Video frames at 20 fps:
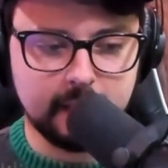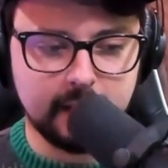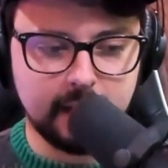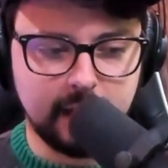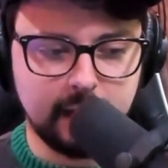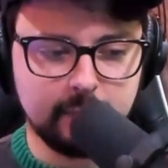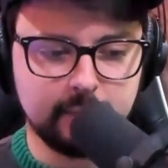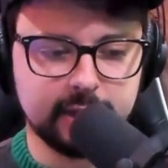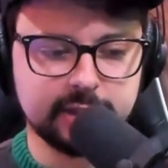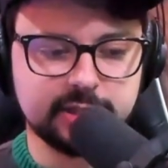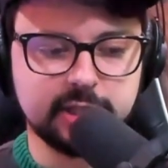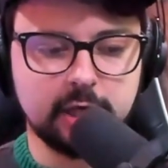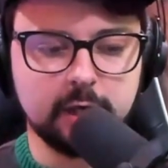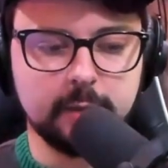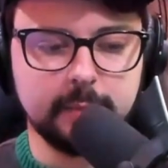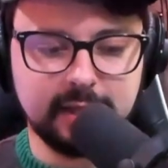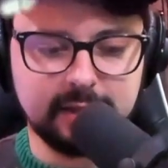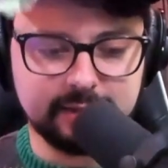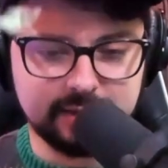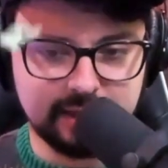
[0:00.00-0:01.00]
I want to talk
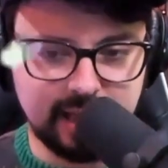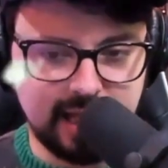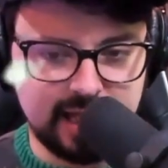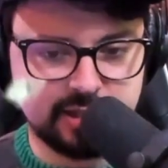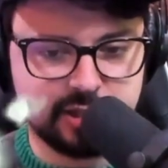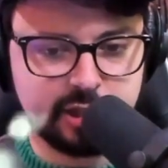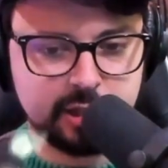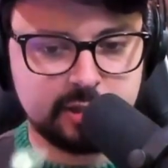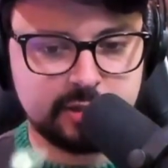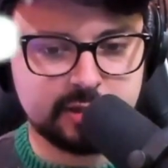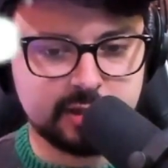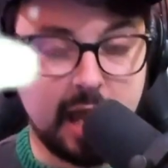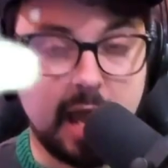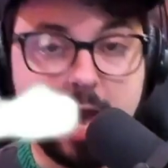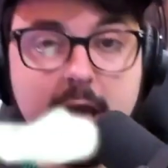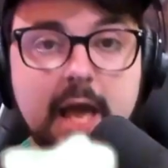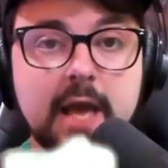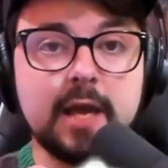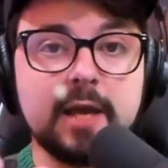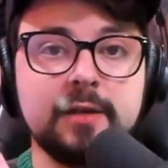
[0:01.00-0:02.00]
about Legends,
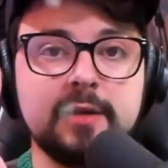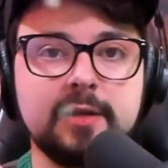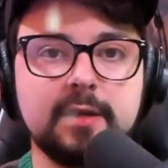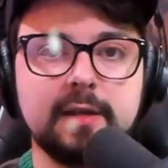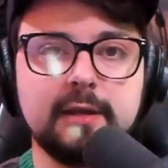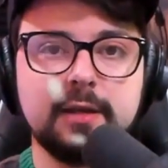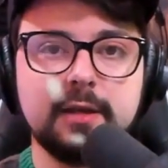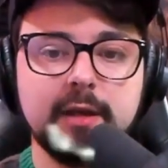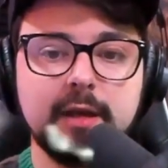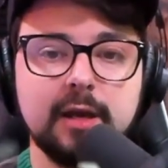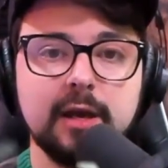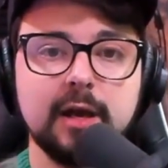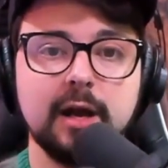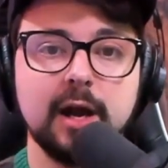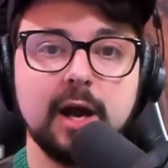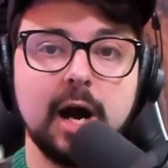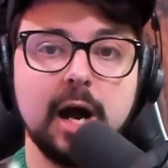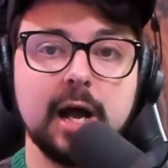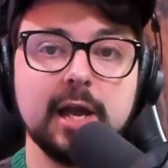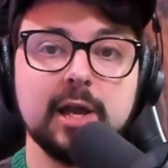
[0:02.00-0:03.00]
and
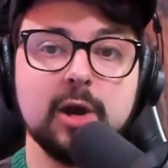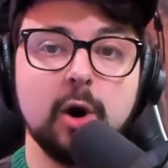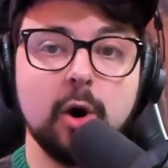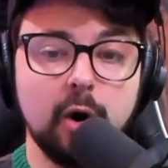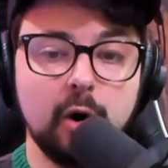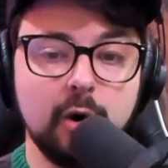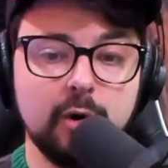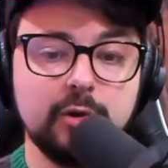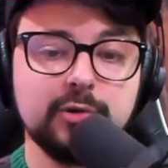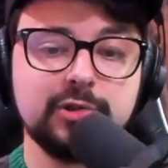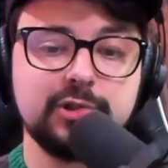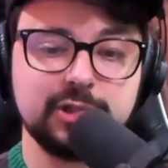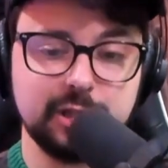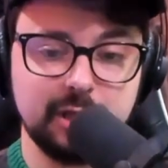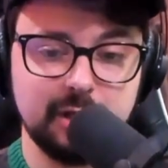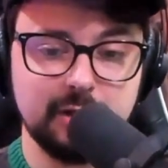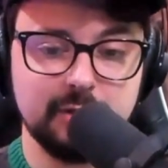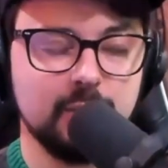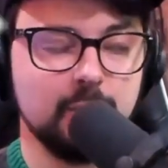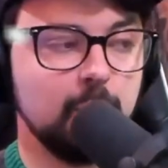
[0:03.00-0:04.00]
I
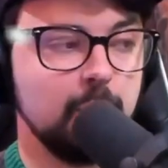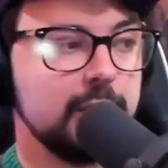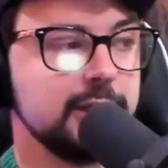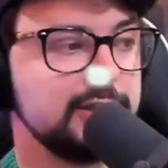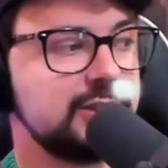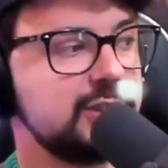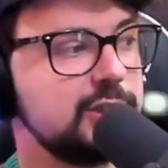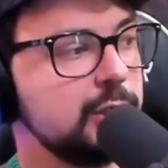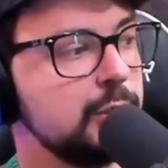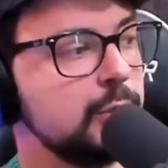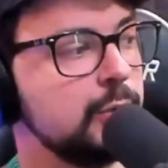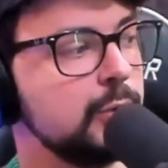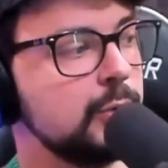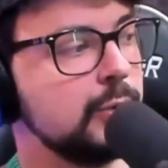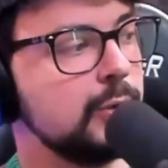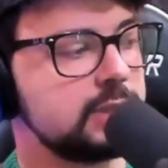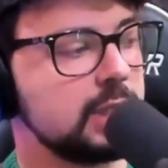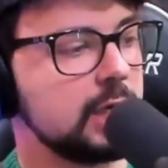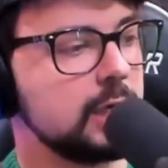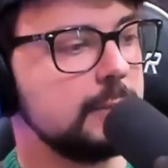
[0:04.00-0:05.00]
also want
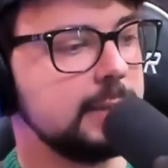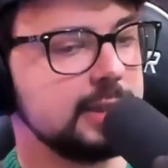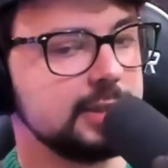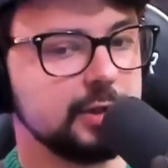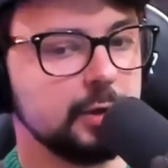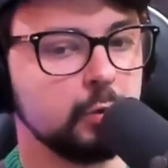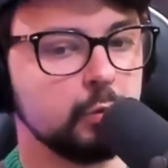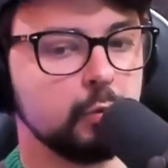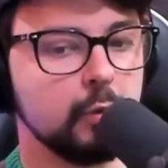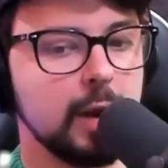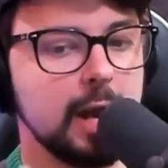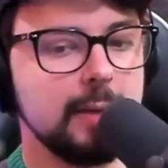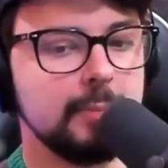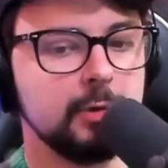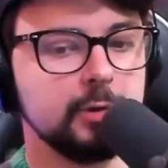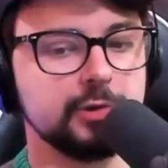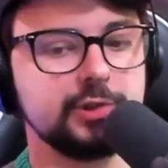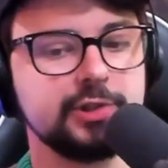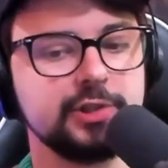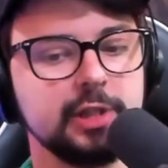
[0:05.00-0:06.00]
to talk about the
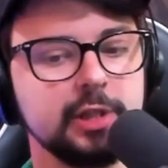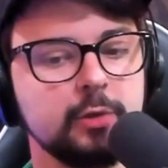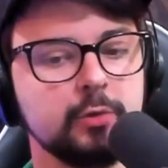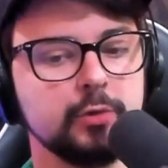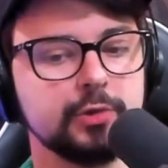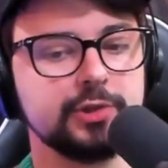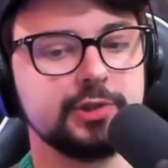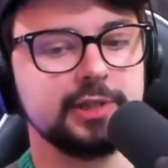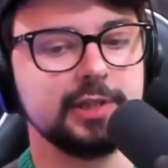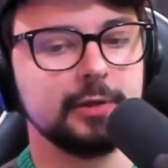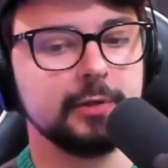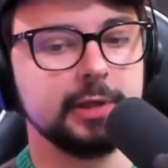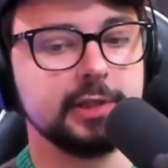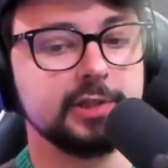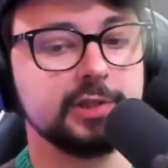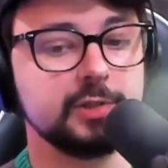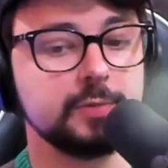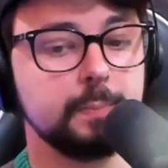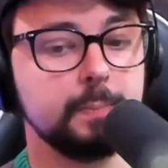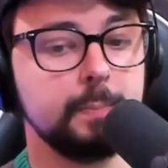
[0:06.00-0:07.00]
Rebel sequel
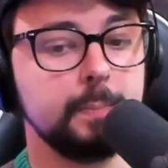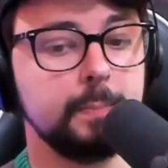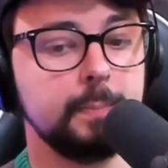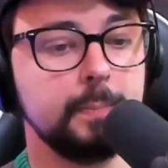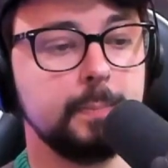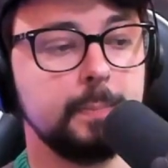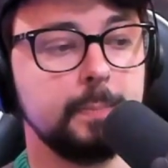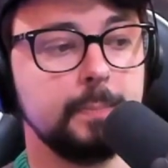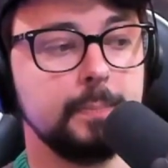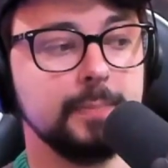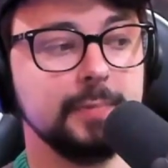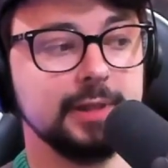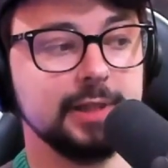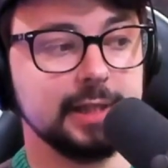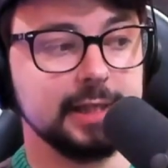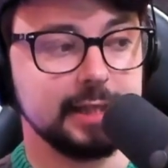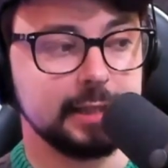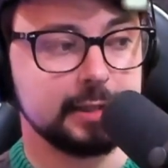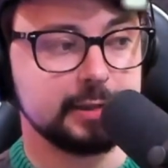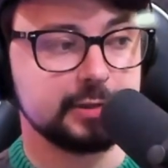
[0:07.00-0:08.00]
series
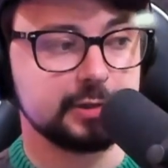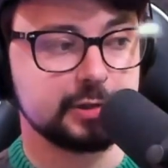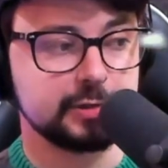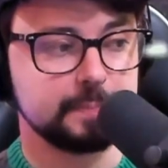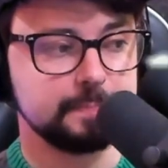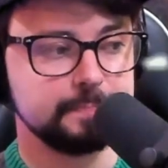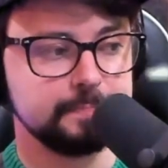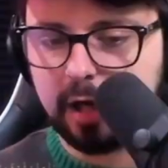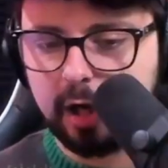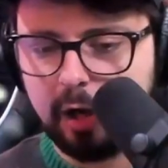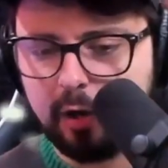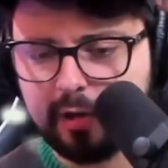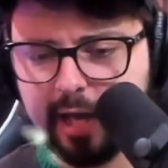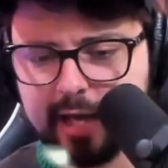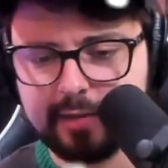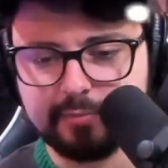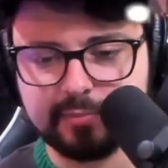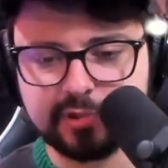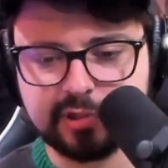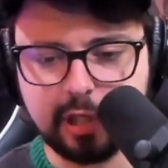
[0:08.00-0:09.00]
leaks.
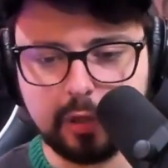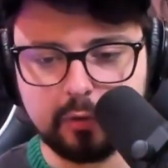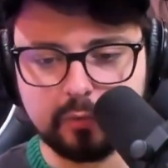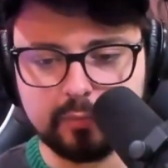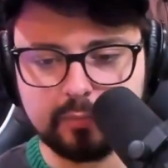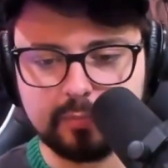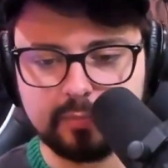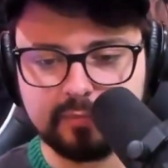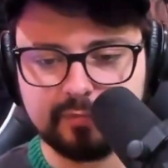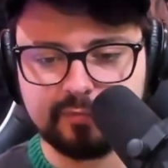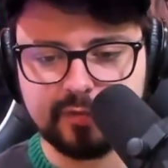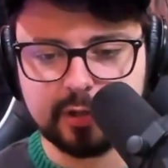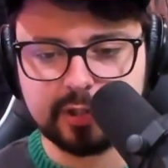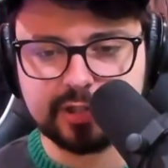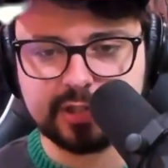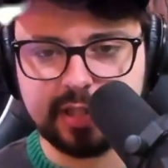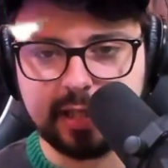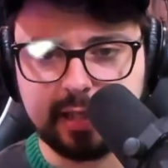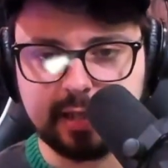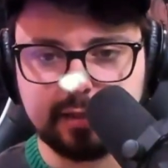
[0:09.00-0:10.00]
Okay, so
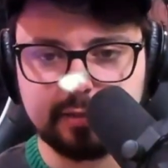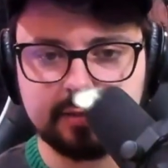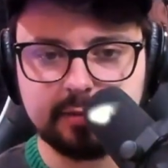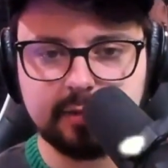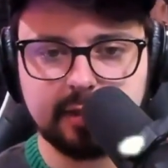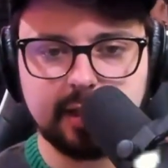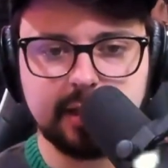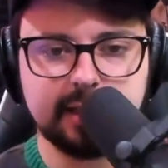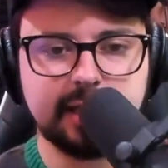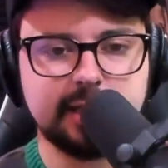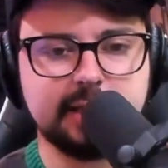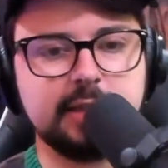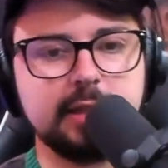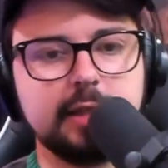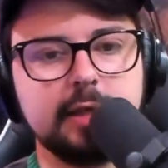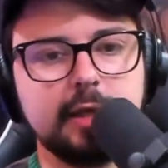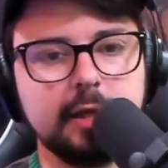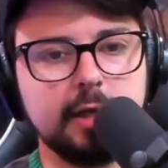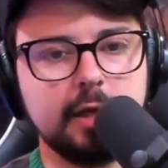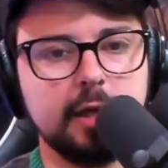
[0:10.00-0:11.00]
first thing, I like
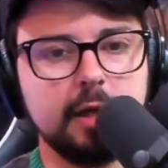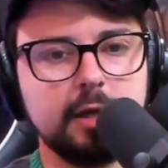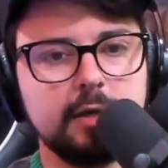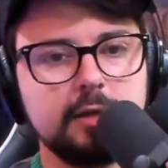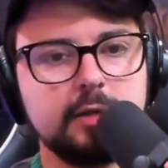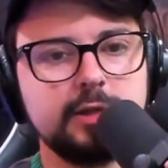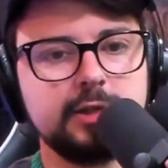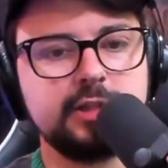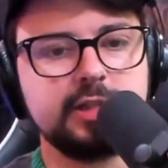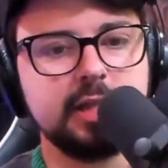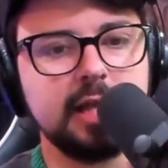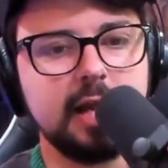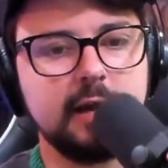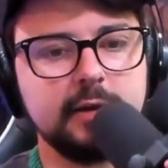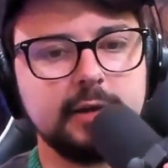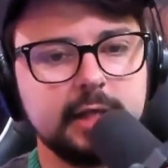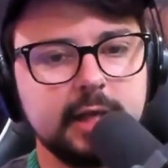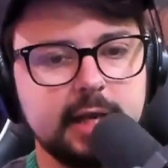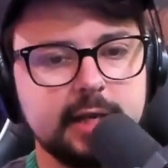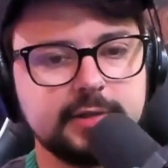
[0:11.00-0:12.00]
to see how
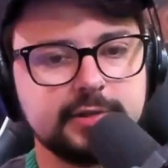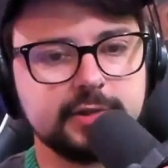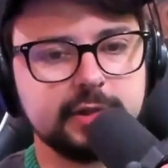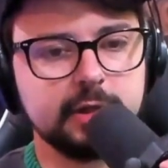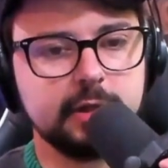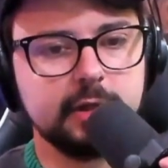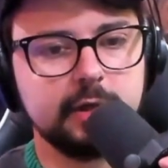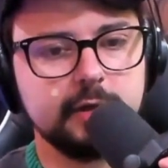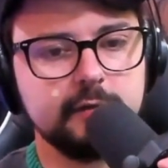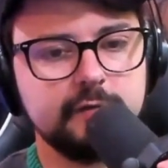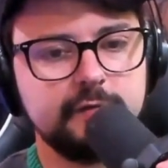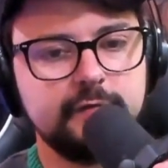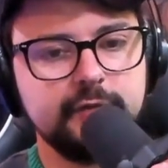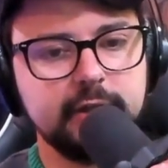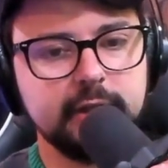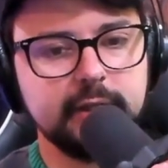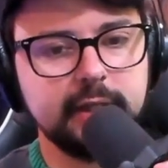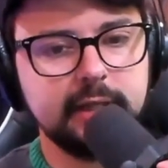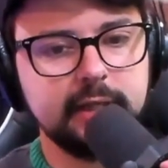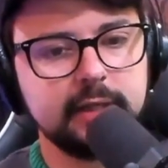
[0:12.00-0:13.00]
you guys are
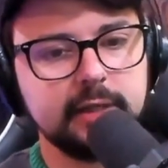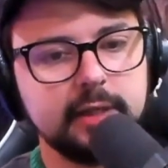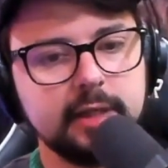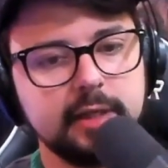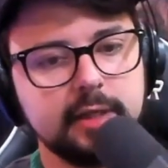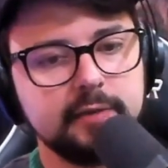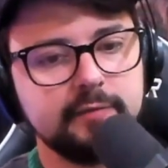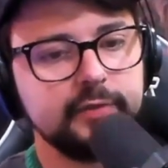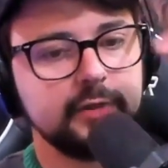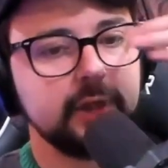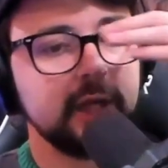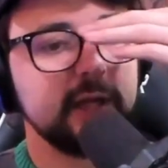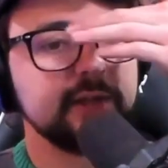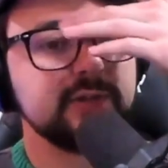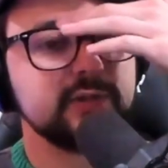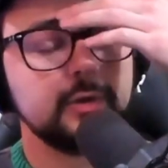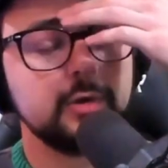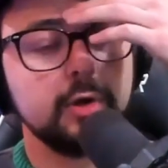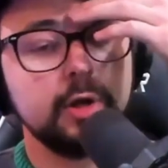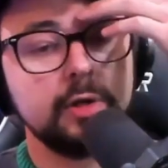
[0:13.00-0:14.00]
feeling and, and if you
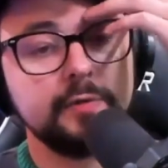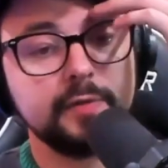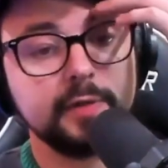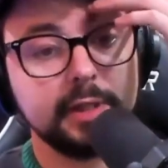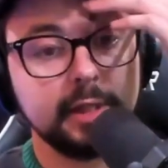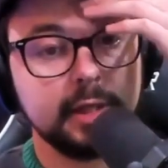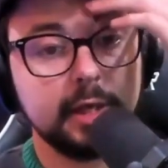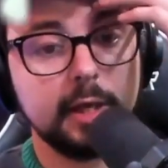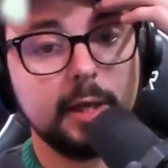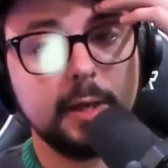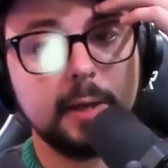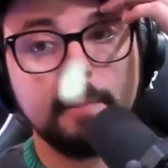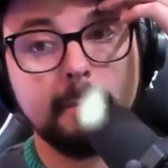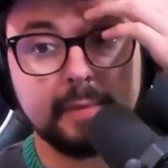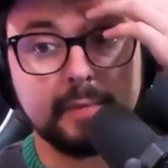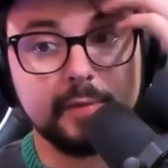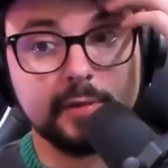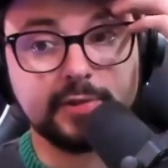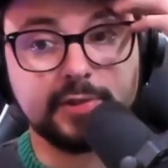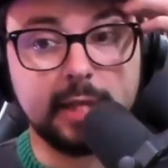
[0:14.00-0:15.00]
guys are on the uh,
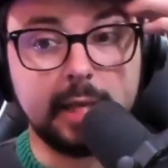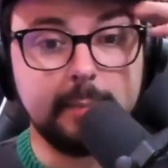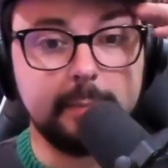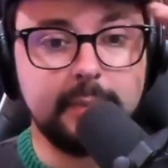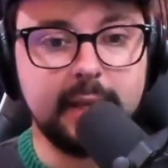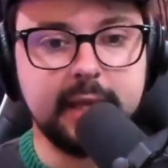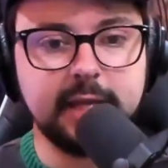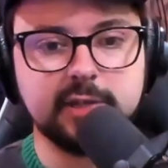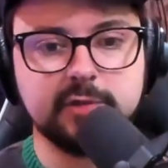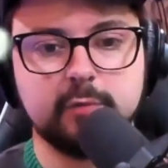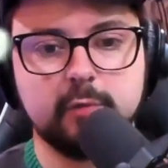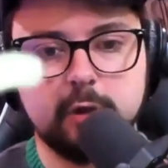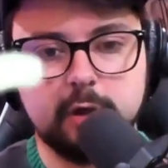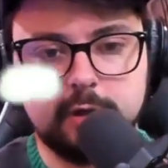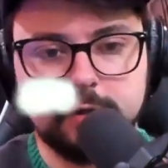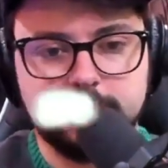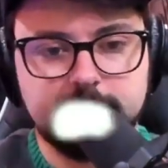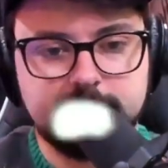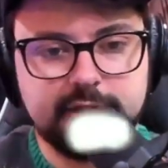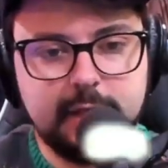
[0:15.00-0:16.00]
the same page, if we're
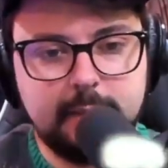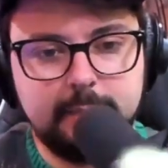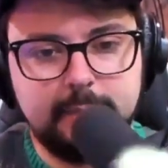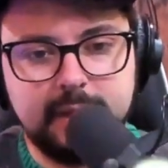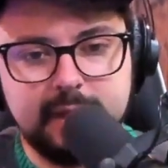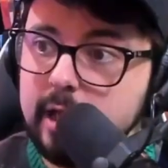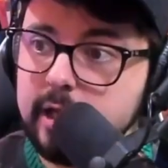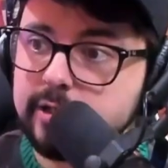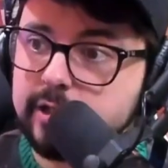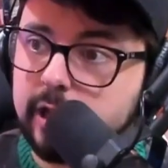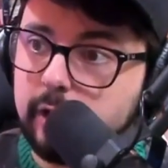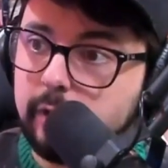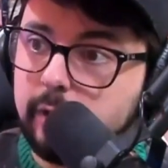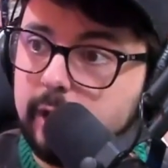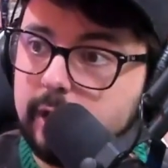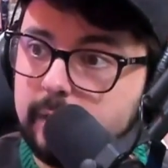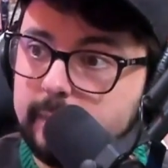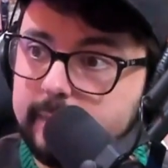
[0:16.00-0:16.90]
all on the same page. So let